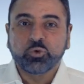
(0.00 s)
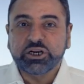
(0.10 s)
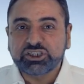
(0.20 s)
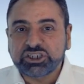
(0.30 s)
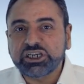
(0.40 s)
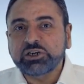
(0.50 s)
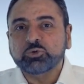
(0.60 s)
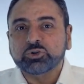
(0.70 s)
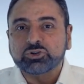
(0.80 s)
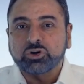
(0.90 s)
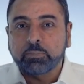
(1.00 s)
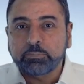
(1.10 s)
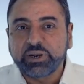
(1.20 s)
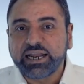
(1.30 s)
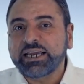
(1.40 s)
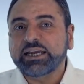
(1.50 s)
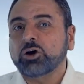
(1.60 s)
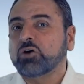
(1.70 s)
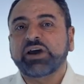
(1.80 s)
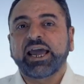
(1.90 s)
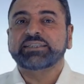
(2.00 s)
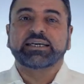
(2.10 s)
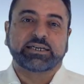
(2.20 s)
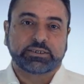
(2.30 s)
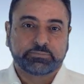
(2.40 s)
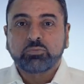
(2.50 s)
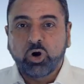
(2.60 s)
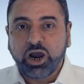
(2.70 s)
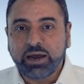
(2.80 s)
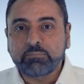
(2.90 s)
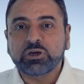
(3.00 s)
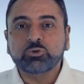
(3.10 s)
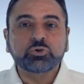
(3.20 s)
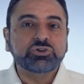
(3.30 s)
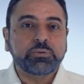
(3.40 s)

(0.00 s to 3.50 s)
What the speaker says: when she would complain of a headache, Muhammad would